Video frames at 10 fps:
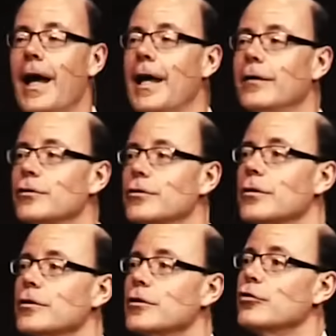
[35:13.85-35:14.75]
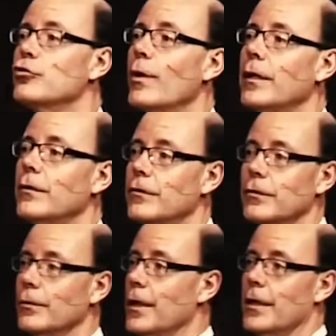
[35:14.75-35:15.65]
and the church swelled
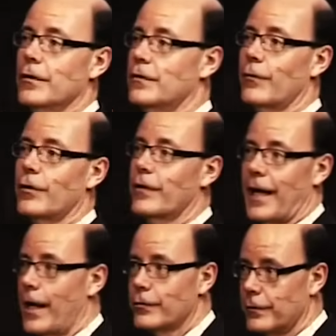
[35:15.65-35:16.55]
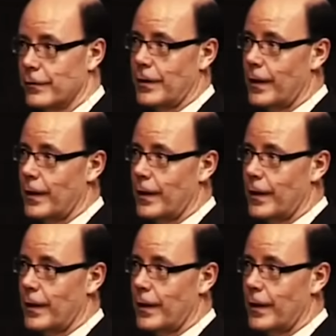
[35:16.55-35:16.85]
to several thousand.